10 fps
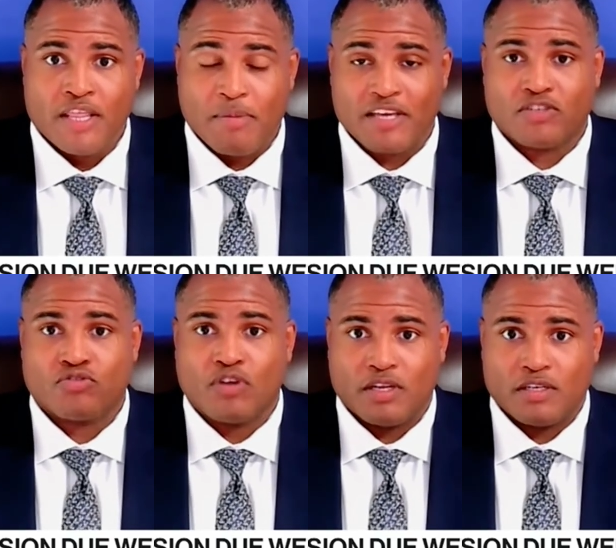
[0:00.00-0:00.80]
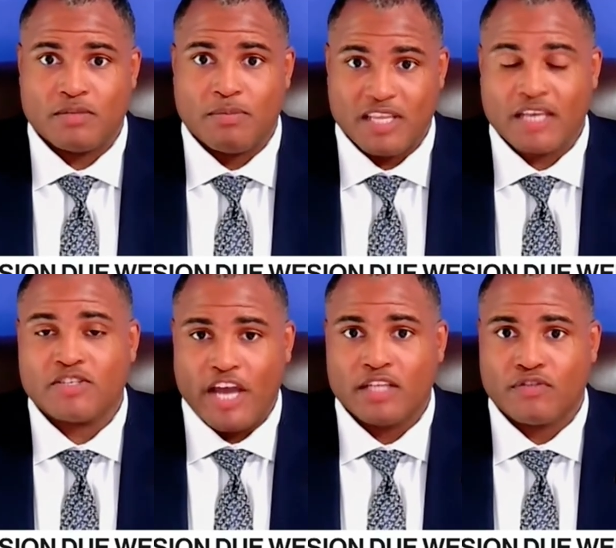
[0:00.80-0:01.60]
The
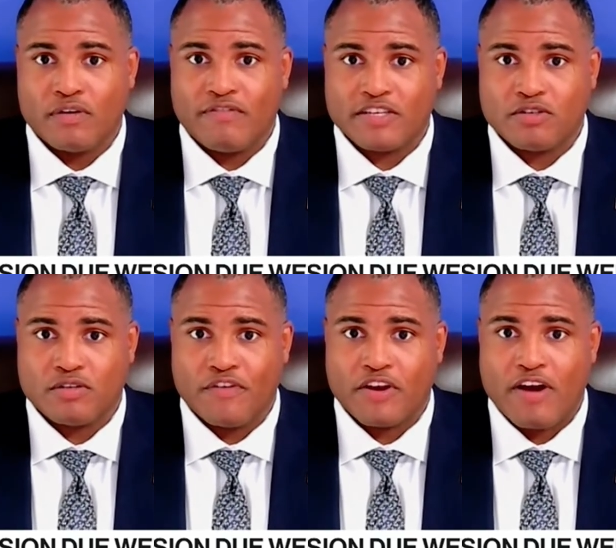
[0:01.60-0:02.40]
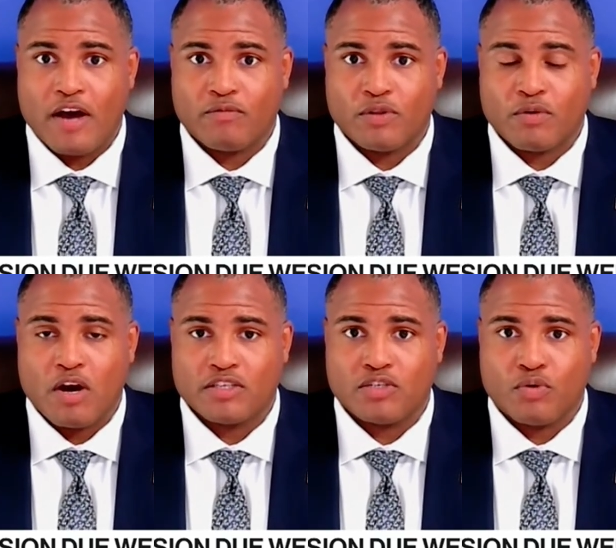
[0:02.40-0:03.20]
big challenge for investors to figure out with
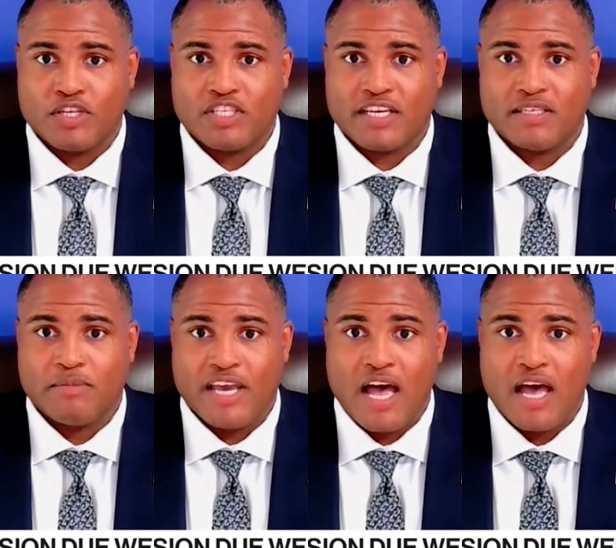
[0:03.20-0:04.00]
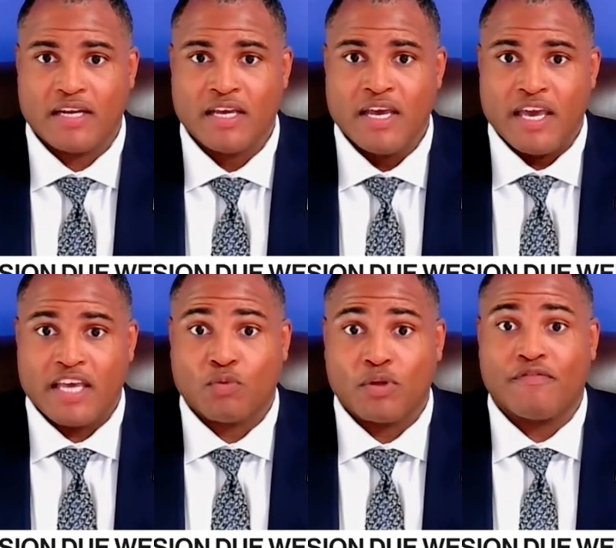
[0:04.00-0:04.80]
regards to 26 and beyond
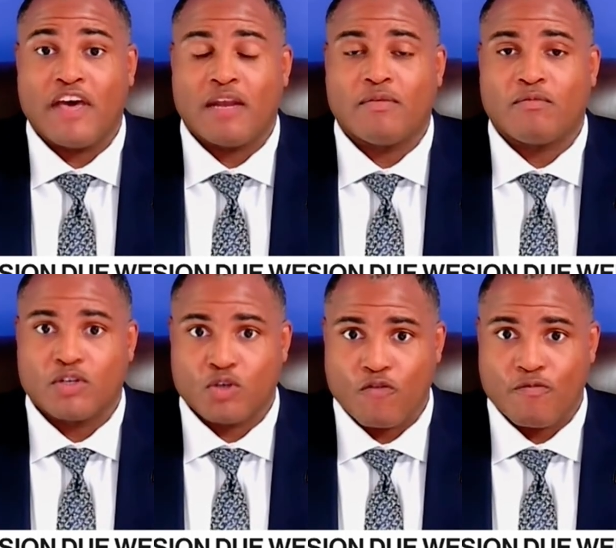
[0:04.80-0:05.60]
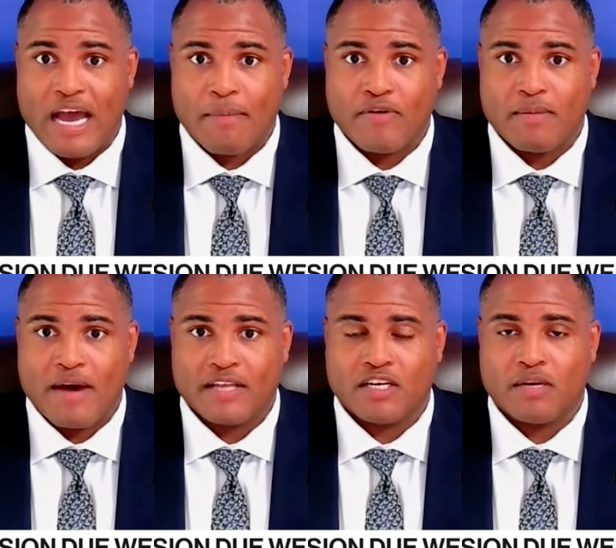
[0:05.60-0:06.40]
is will the Fed Reserve be
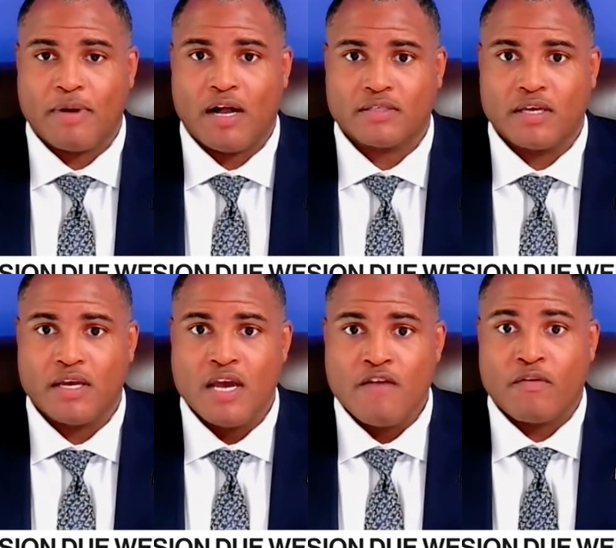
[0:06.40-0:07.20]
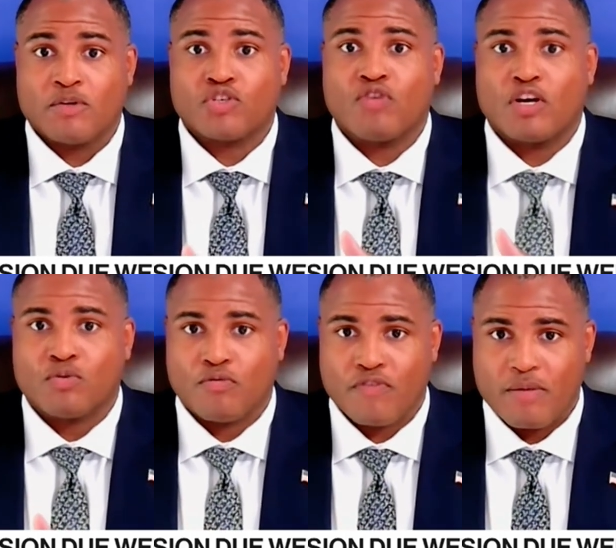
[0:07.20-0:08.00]
operating monetary policy from a
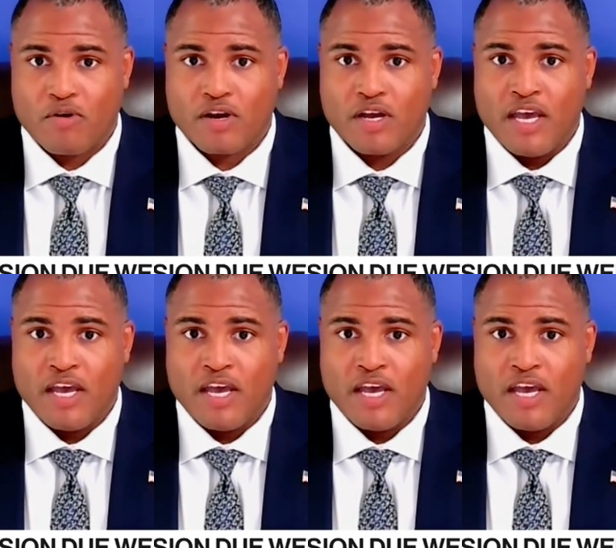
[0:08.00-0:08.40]
structural framework?